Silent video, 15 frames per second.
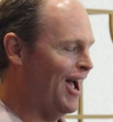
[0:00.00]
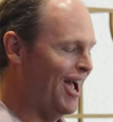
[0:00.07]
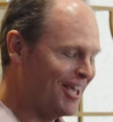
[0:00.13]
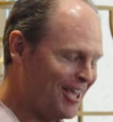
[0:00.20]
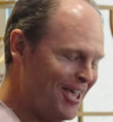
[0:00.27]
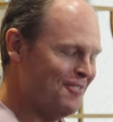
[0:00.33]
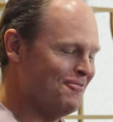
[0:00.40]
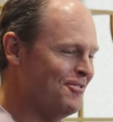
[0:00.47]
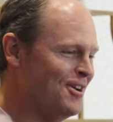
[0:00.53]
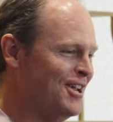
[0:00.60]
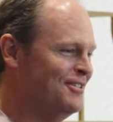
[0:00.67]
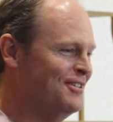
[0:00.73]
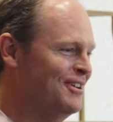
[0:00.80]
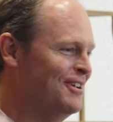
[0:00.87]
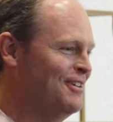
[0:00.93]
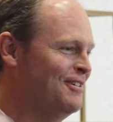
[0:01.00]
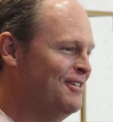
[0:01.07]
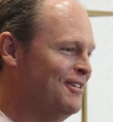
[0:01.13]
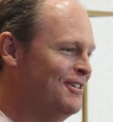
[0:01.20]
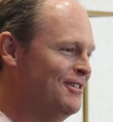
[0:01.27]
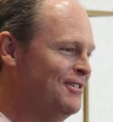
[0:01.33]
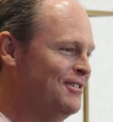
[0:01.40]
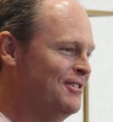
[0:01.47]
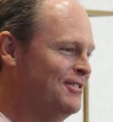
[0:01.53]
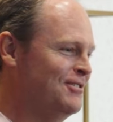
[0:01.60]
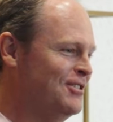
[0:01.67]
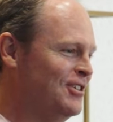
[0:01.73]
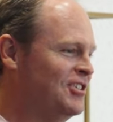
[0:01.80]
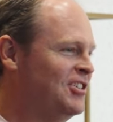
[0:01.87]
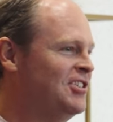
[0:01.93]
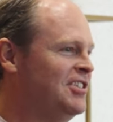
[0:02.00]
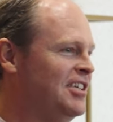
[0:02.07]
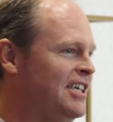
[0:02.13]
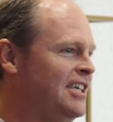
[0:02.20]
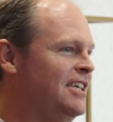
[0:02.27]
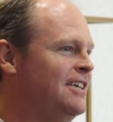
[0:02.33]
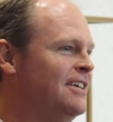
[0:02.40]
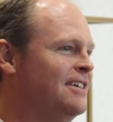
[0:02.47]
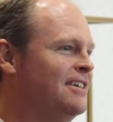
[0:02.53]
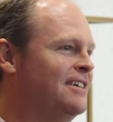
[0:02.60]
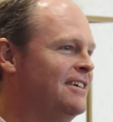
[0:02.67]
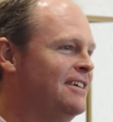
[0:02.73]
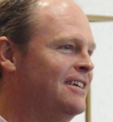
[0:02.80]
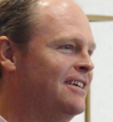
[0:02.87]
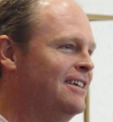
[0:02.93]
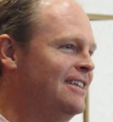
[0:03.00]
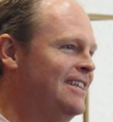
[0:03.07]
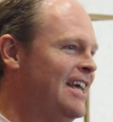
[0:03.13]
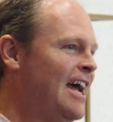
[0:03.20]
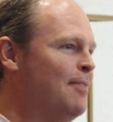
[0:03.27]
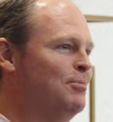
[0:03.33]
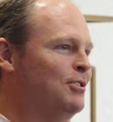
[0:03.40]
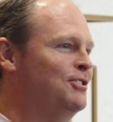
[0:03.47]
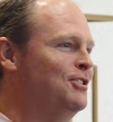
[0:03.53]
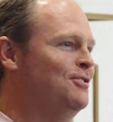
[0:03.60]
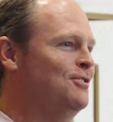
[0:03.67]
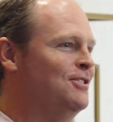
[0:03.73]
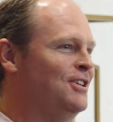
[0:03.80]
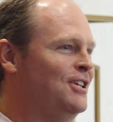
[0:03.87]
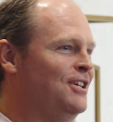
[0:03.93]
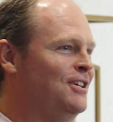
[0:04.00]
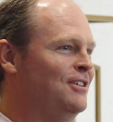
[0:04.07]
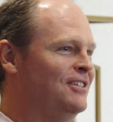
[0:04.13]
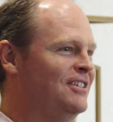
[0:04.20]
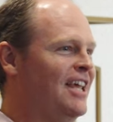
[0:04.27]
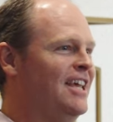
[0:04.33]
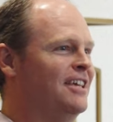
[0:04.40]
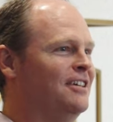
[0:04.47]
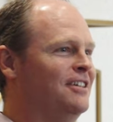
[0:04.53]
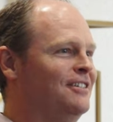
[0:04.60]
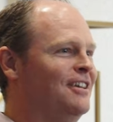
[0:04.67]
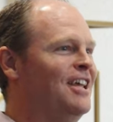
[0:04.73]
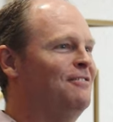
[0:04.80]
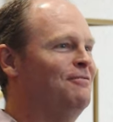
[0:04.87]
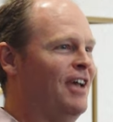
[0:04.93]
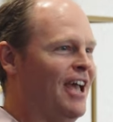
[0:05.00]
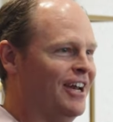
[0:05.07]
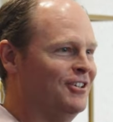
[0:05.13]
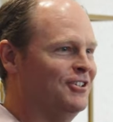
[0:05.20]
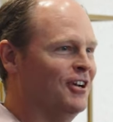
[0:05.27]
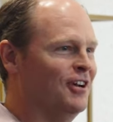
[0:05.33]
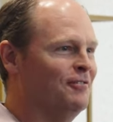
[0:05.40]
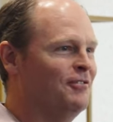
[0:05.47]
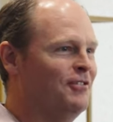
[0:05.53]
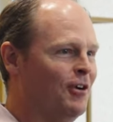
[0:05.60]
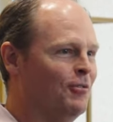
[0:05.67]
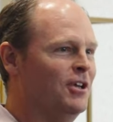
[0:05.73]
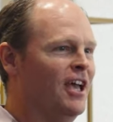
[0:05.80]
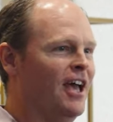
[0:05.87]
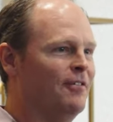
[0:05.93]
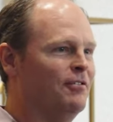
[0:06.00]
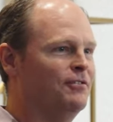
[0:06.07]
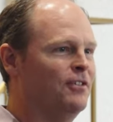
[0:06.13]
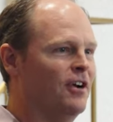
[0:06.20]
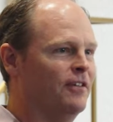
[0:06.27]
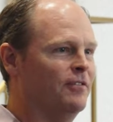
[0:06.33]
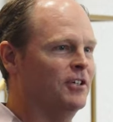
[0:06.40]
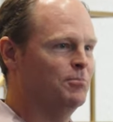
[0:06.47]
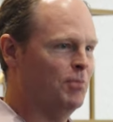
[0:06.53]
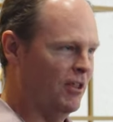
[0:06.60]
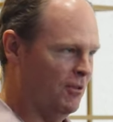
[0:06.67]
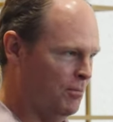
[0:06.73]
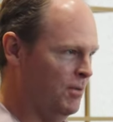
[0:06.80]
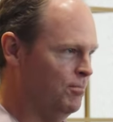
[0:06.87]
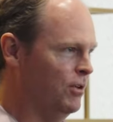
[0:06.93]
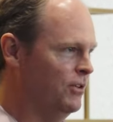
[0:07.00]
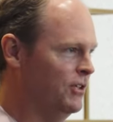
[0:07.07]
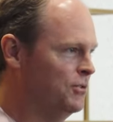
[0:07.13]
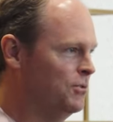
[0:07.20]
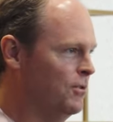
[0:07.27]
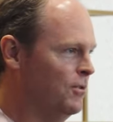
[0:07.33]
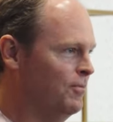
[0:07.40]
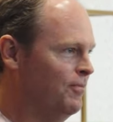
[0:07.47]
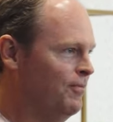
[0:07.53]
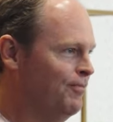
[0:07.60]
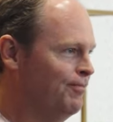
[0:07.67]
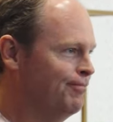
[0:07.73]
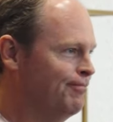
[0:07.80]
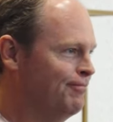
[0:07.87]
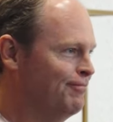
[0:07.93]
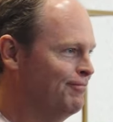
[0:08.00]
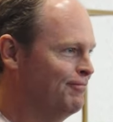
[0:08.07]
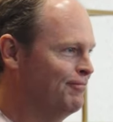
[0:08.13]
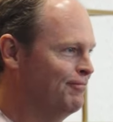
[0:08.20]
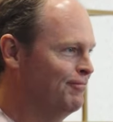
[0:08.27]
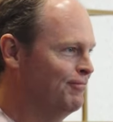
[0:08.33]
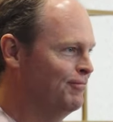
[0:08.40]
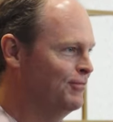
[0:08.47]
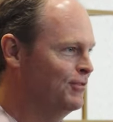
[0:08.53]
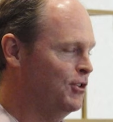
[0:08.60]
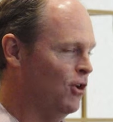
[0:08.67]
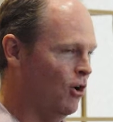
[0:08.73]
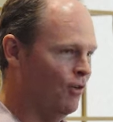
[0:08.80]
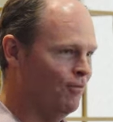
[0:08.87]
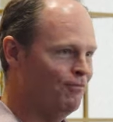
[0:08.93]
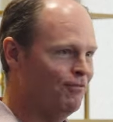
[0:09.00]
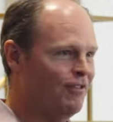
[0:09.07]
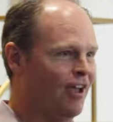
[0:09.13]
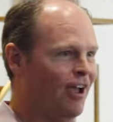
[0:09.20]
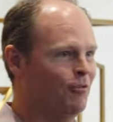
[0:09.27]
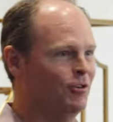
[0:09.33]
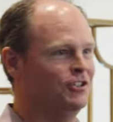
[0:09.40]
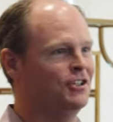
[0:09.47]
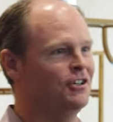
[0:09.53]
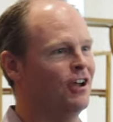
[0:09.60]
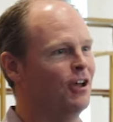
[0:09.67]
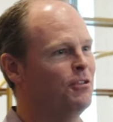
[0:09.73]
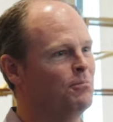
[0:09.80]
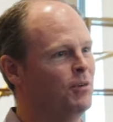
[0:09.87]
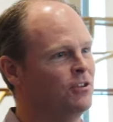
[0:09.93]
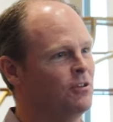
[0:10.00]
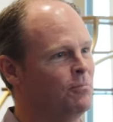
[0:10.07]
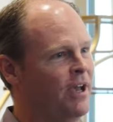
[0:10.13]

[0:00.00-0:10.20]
I can't wait to see the opportunity taken advantage of that we have in front of us by the people in this room. So I wish you nothing but the